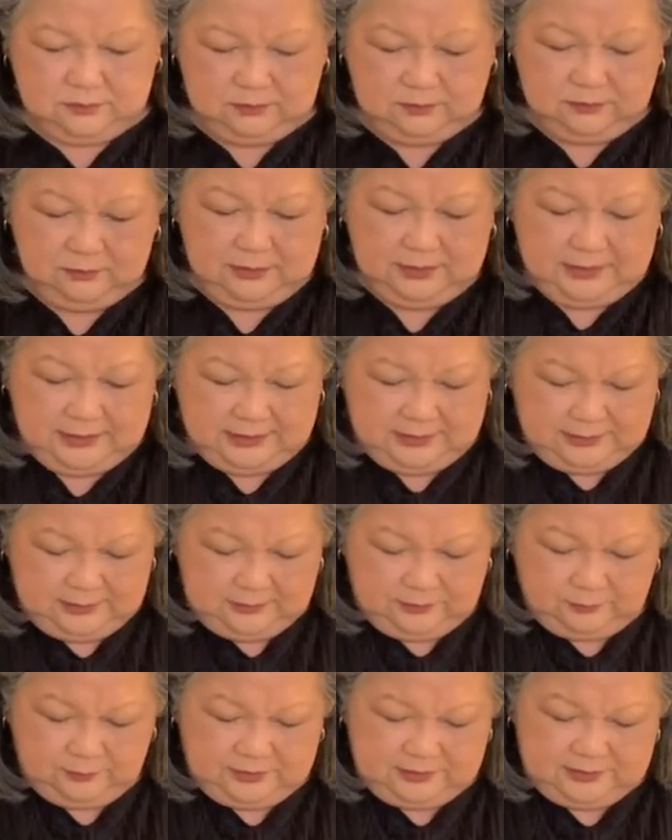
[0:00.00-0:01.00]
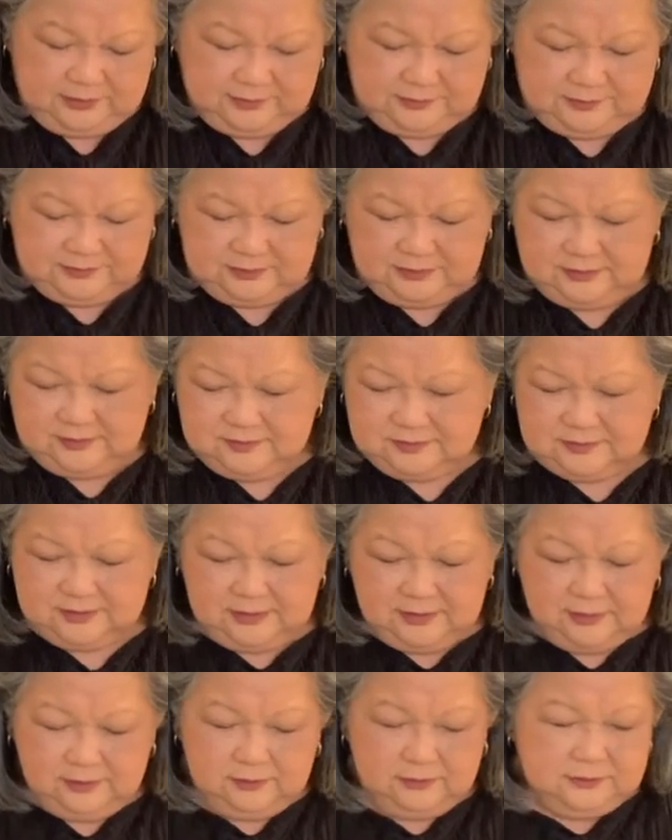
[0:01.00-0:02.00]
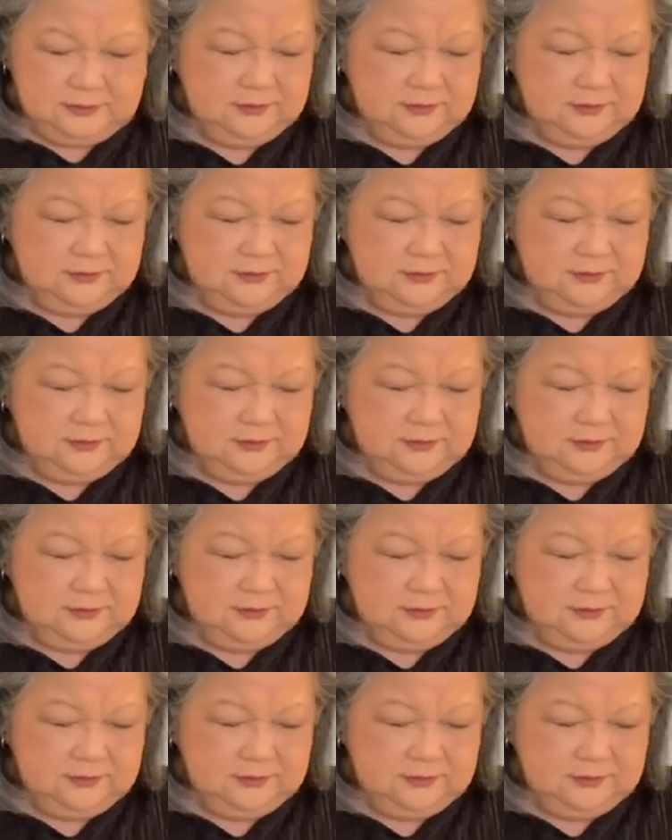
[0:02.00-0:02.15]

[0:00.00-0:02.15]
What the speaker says: we layer the wonton skins out.